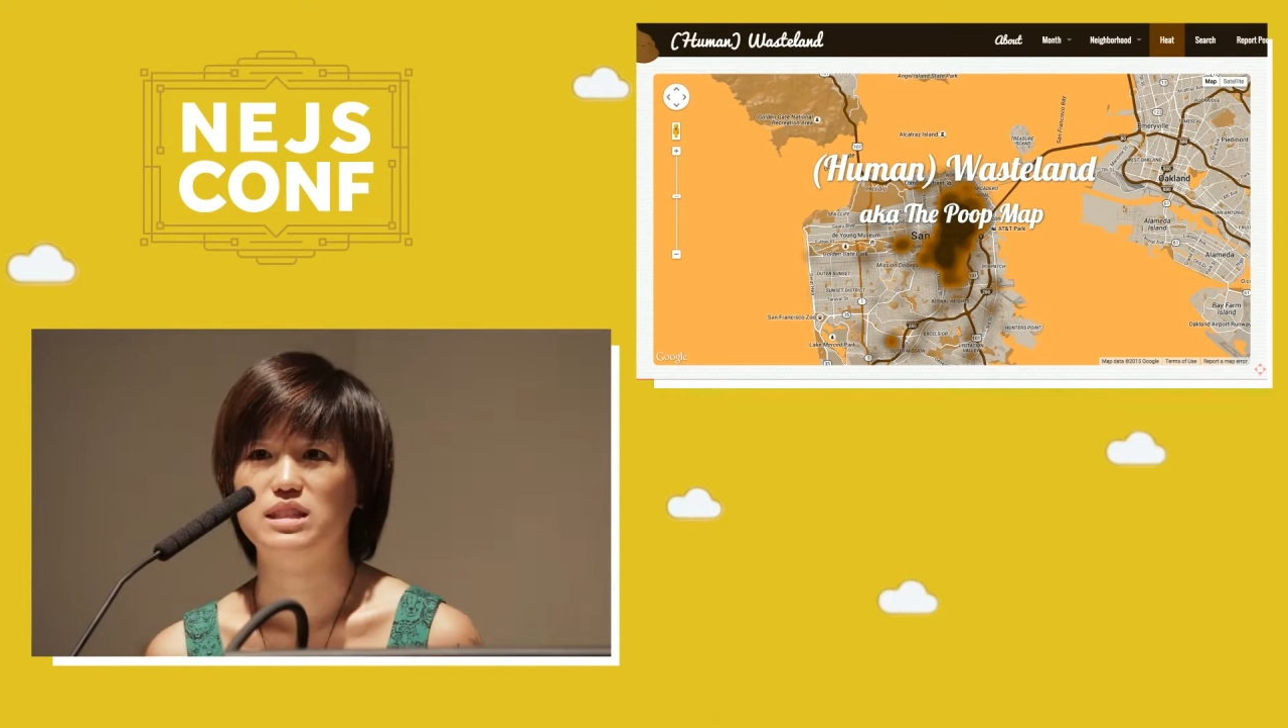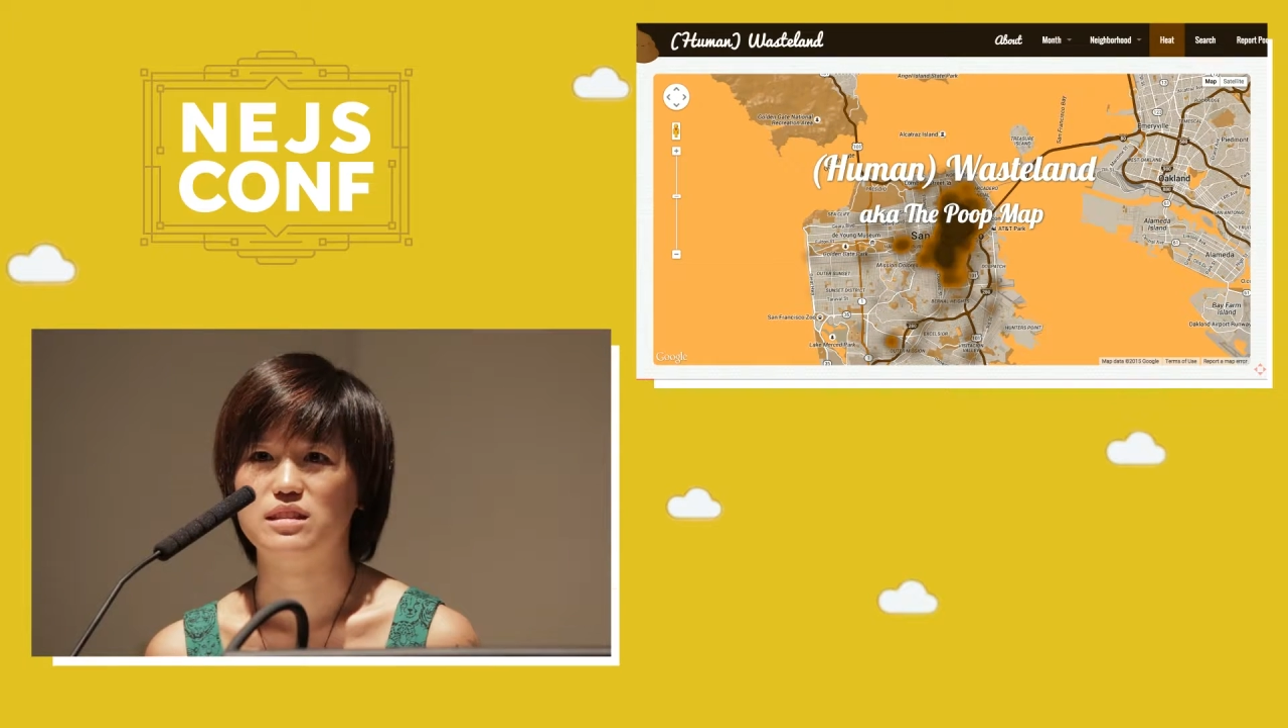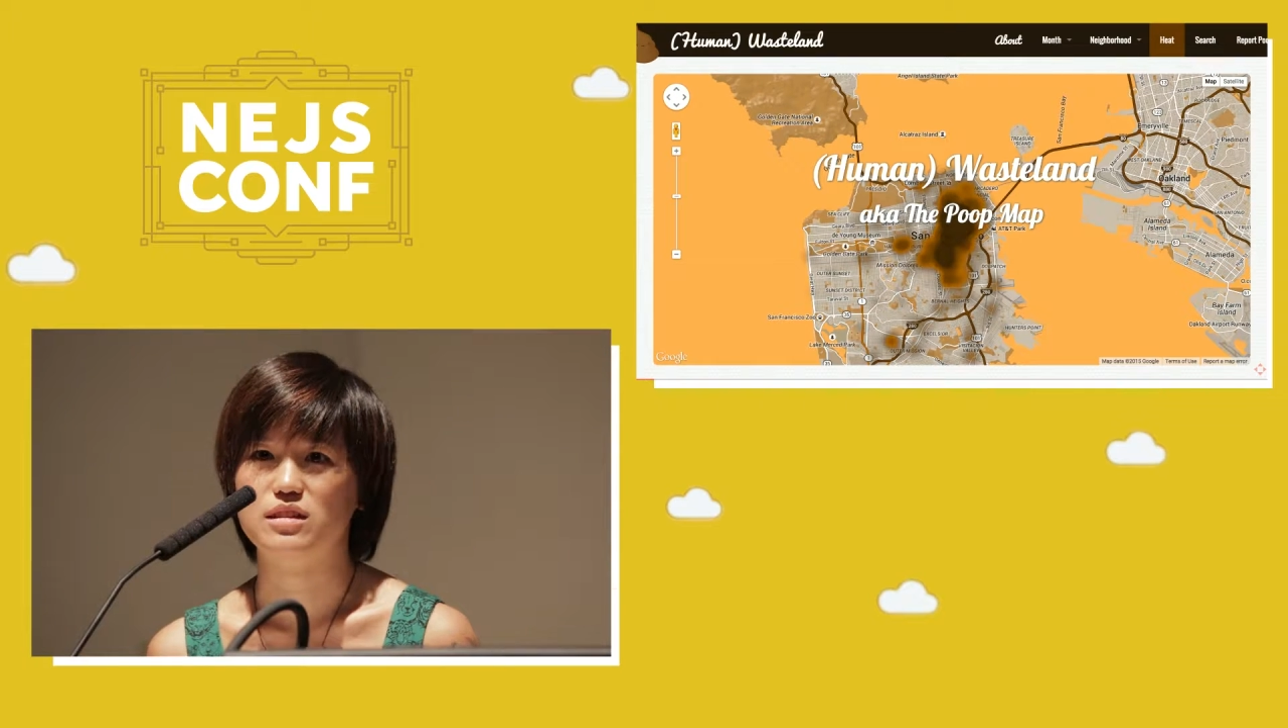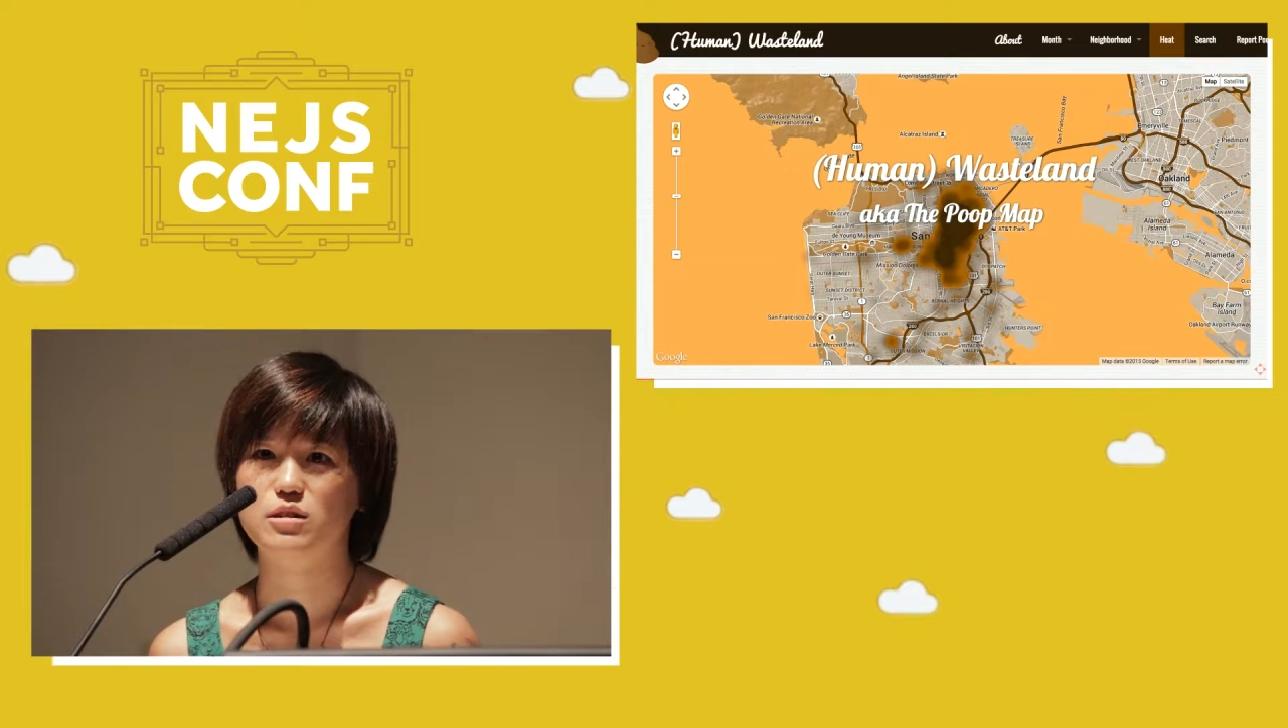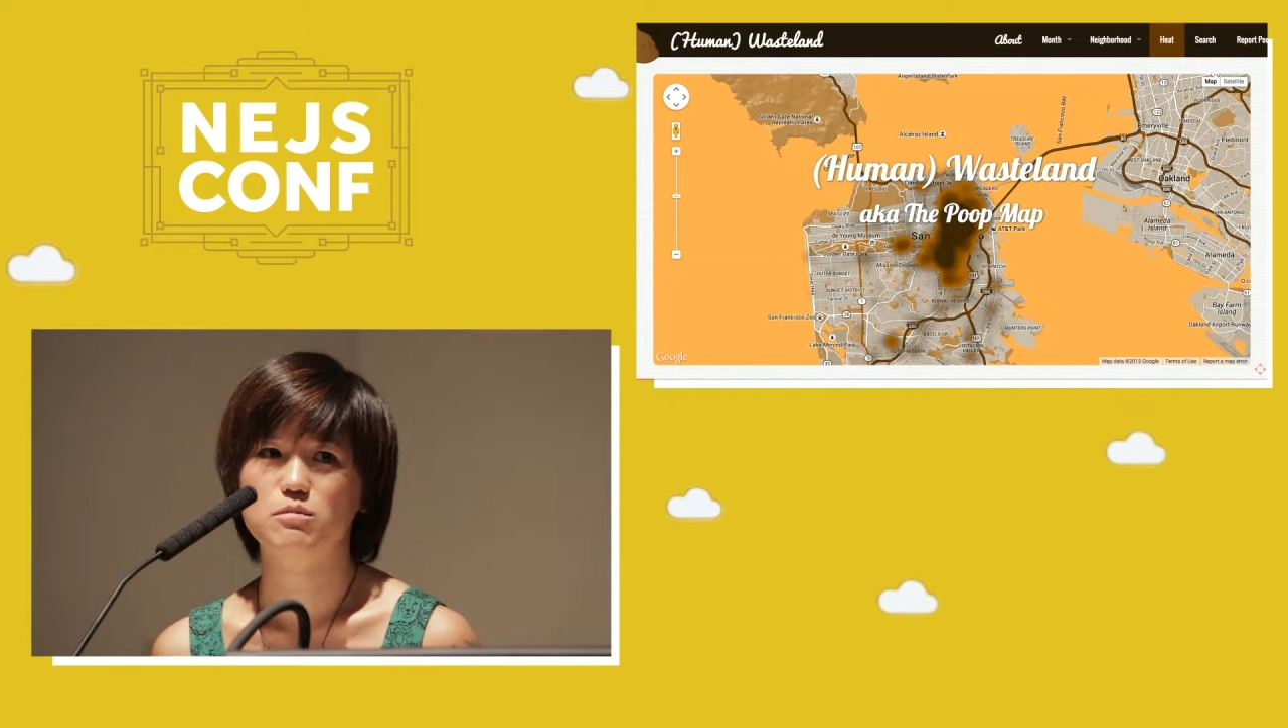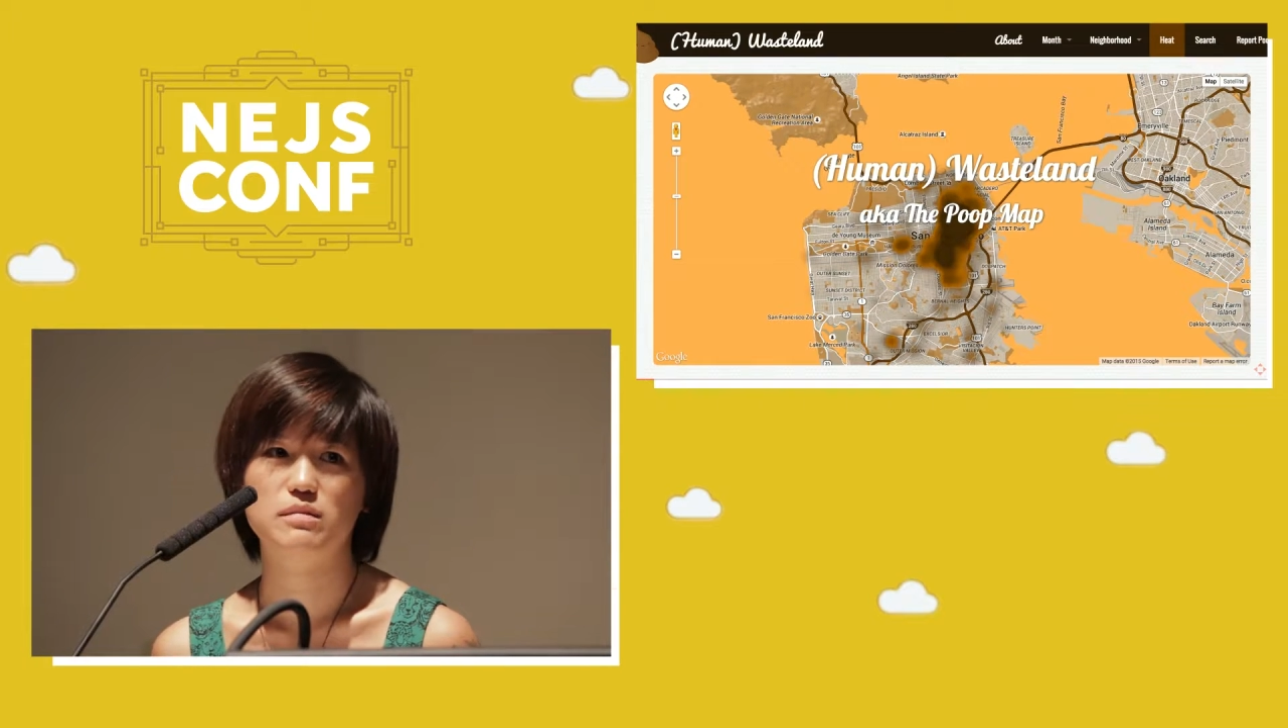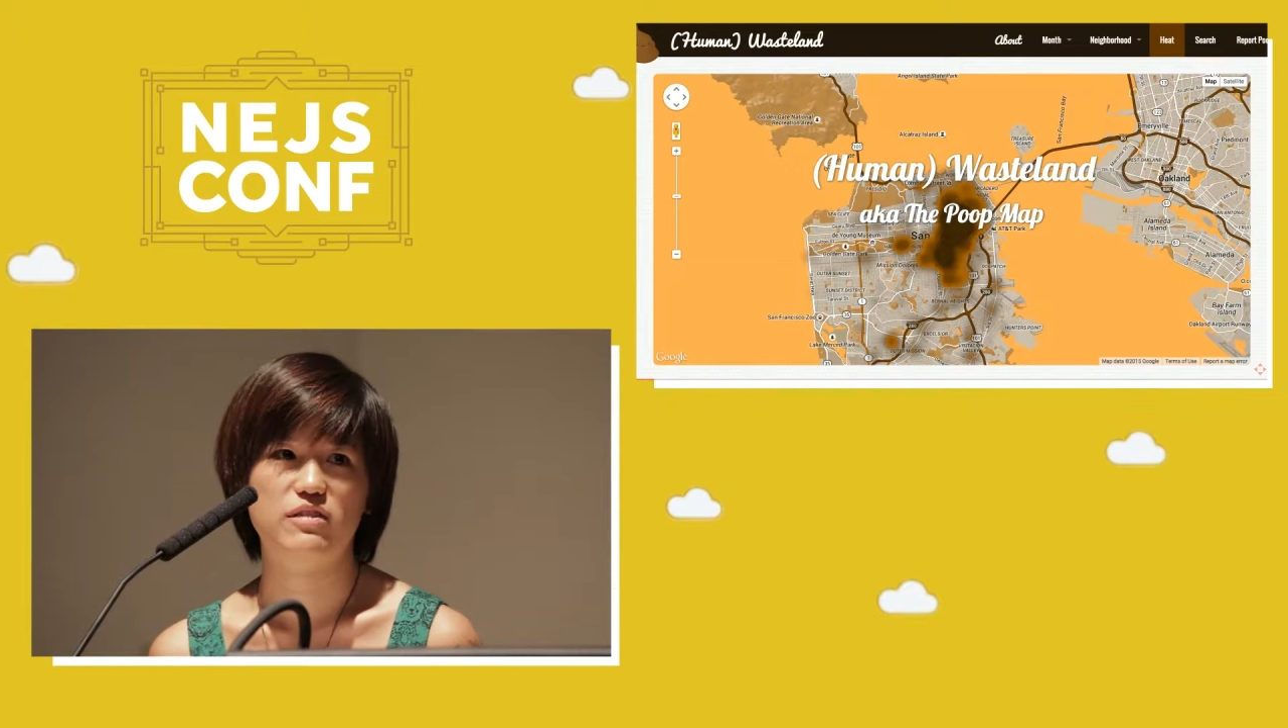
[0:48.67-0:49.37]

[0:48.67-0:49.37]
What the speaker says: Francisco.